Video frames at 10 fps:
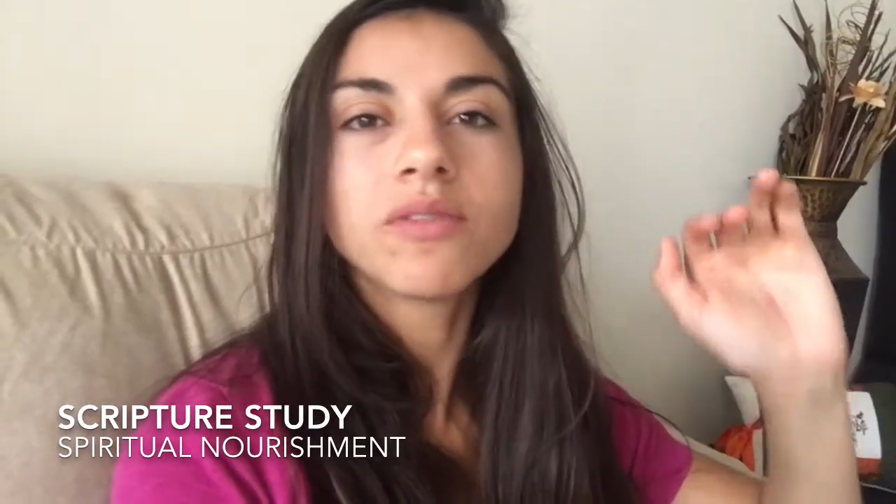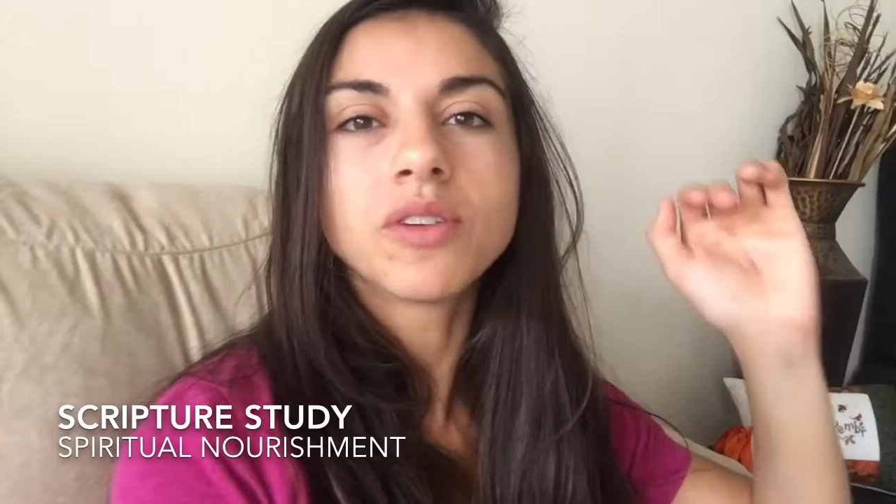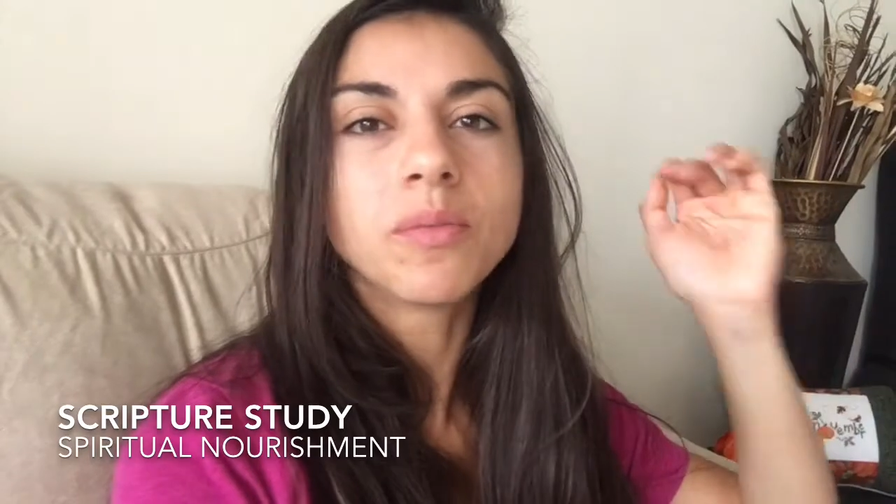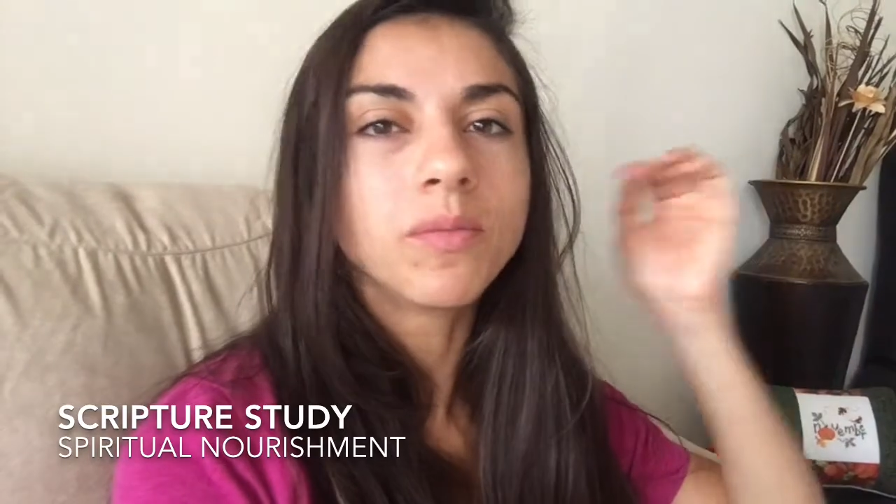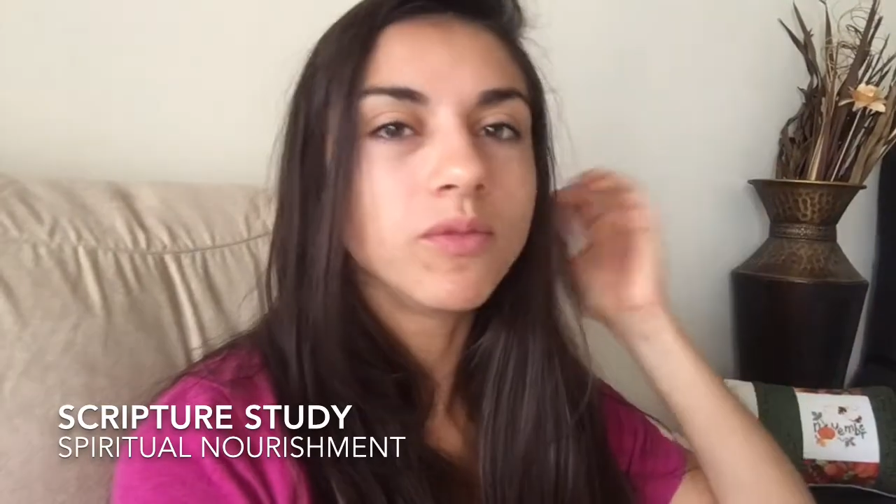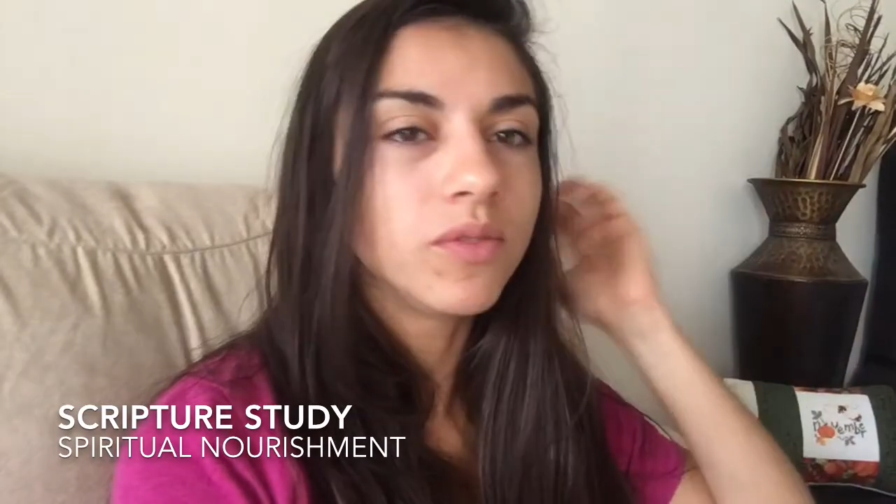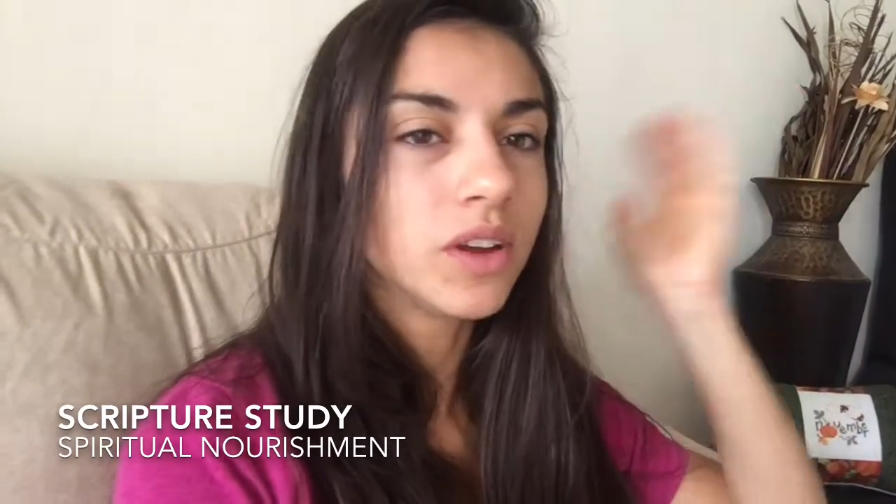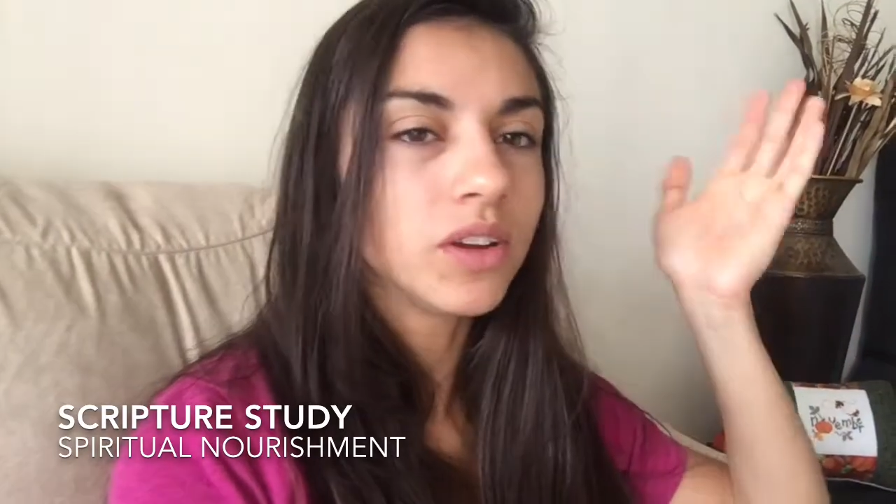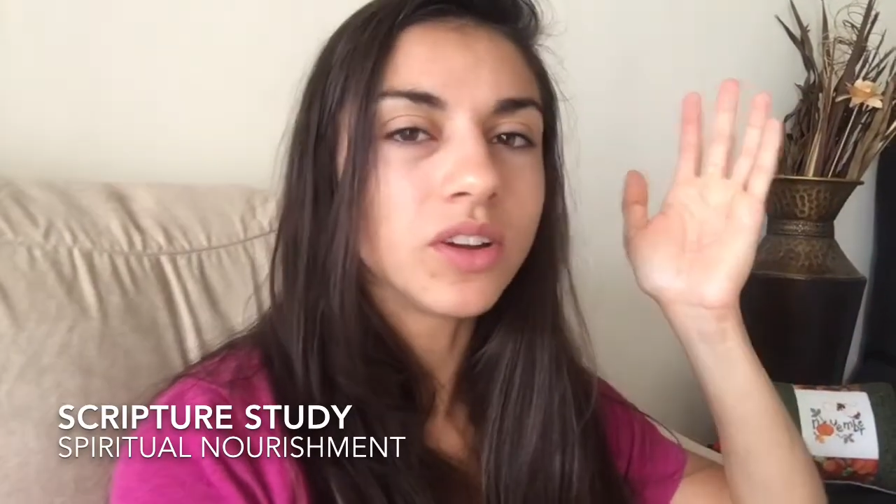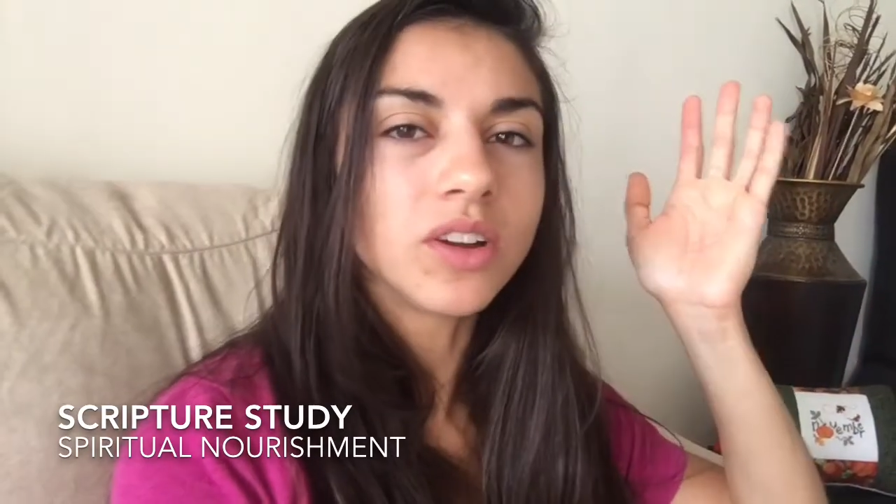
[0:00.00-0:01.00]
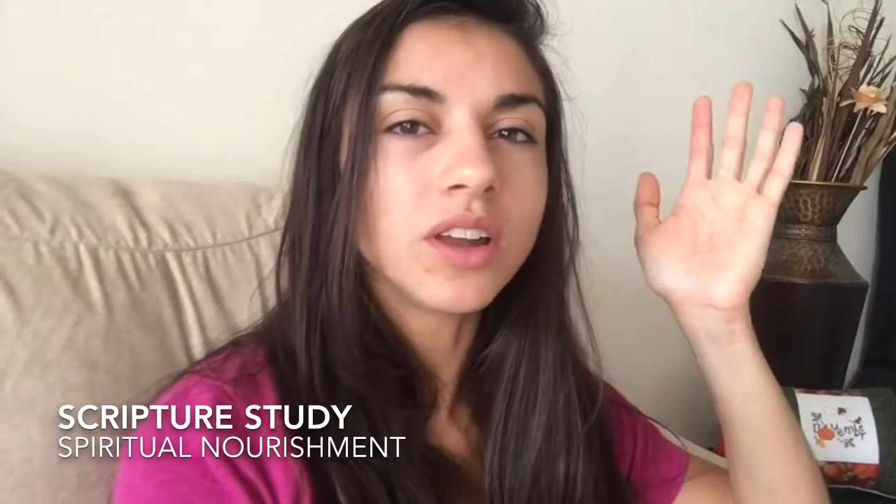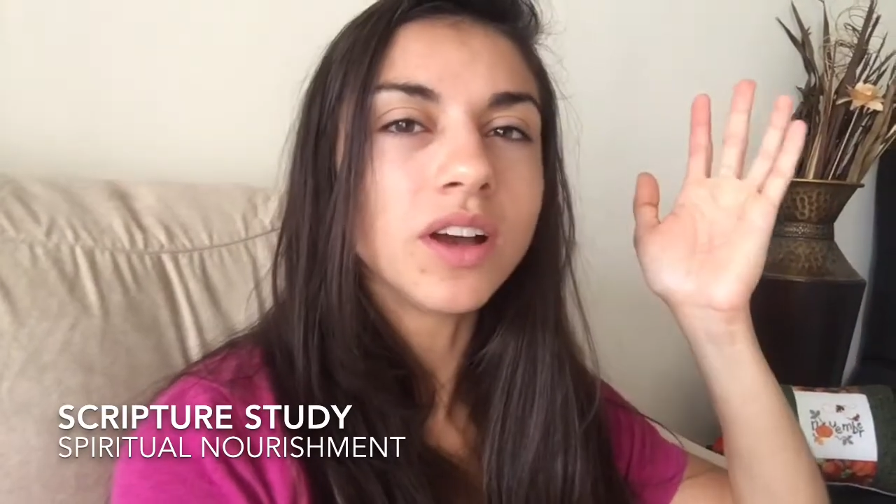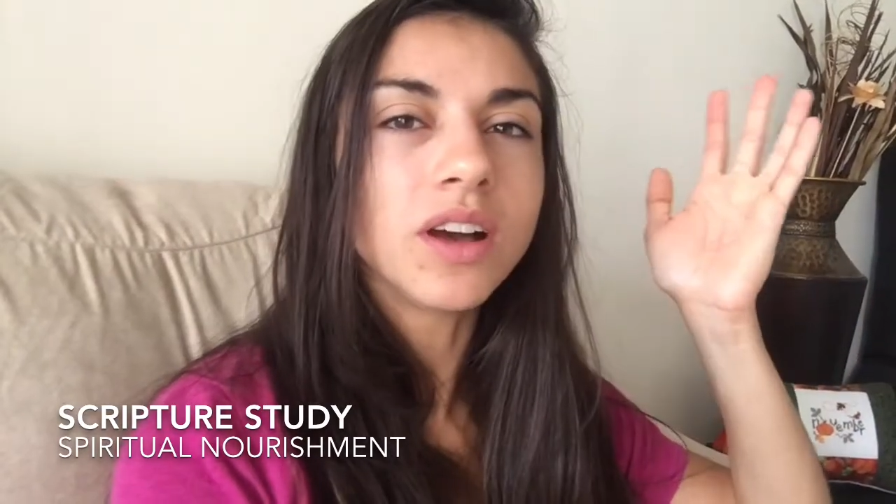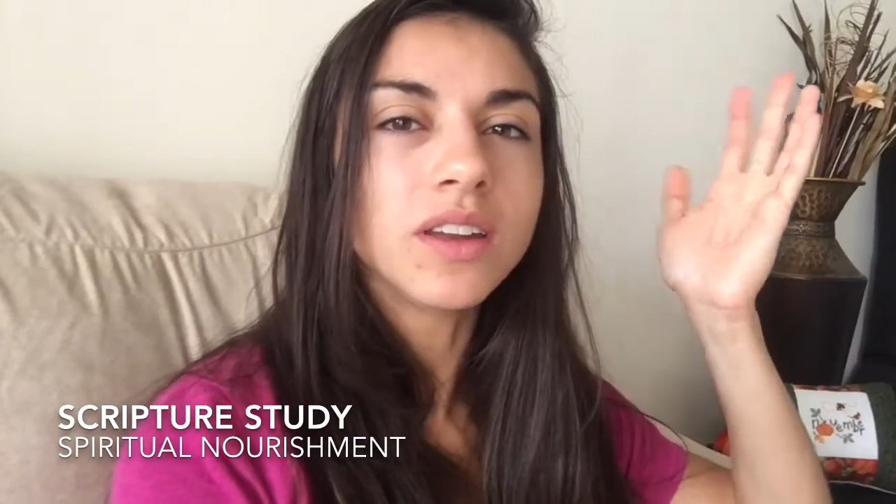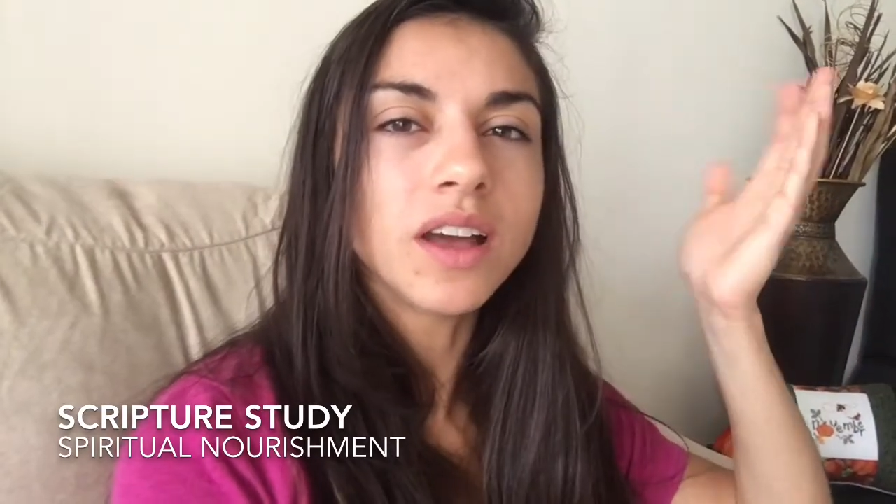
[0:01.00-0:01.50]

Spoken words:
from very early on.